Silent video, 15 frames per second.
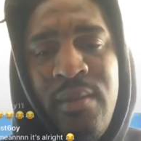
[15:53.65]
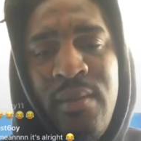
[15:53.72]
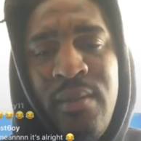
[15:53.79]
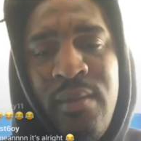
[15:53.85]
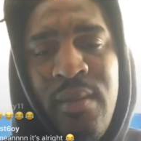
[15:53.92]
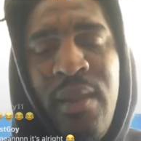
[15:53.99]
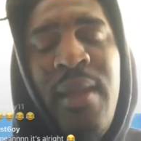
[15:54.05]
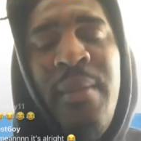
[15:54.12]

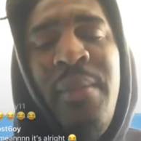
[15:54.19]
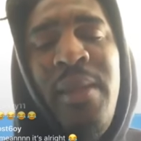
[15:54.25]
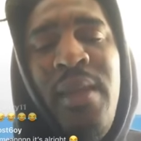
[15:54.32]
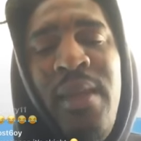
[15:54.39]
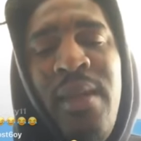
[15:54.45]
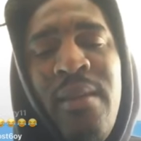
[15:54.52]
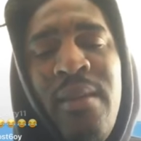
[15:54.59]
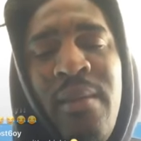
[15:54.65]
Let me
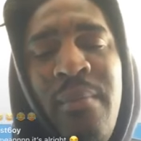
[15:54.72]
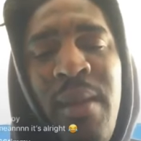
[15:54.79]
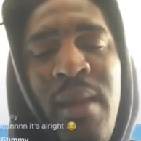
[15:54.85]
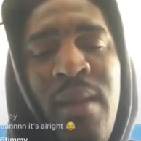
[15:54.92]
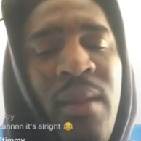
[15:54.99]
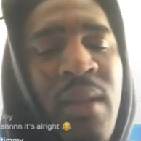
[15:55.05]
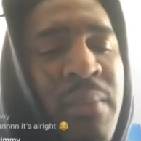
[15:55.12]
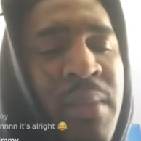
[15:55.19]
hear it,
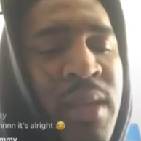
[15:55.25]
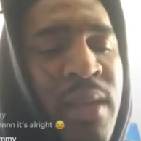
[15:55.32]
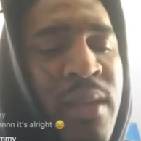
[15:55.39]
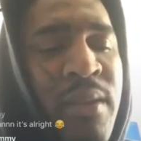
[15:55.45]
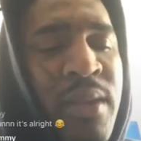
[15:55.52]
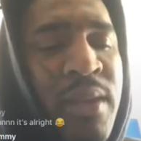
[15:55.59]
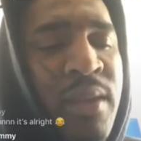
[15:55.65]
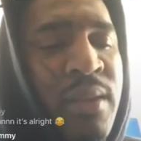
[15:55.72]
man. Let me
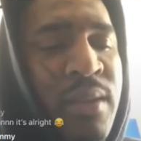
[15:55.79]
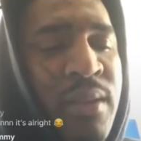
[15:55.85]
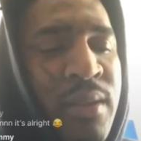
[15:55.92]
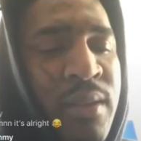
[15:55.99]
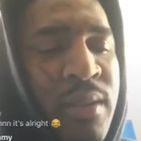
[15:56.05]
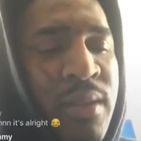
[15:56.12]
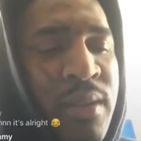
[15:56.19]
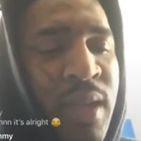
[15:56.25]
hear it.
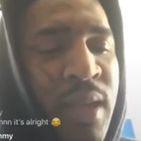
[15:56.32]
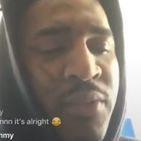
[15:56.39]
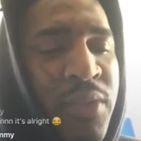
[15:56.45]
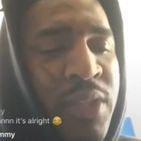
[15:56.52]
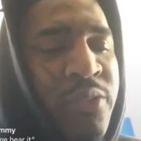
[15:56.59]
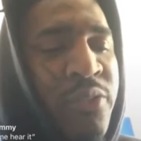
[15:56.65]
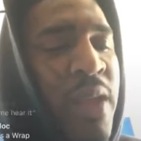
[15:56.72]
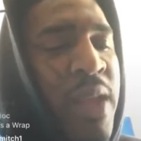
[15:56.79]
If
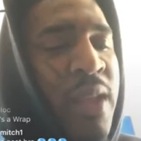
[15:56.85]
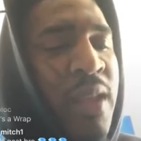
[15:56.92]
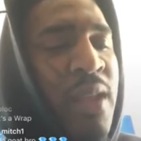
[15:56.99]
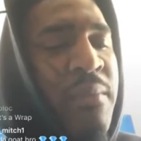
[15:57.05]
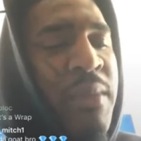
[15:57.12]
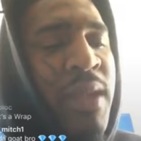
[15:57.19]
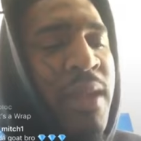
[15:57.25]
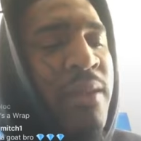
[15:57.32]
it's fake,
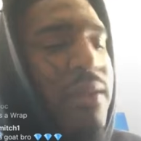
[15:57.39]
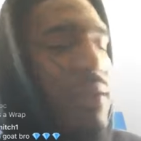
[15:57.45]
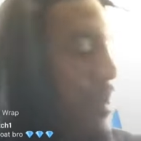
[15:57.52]
let me hear it.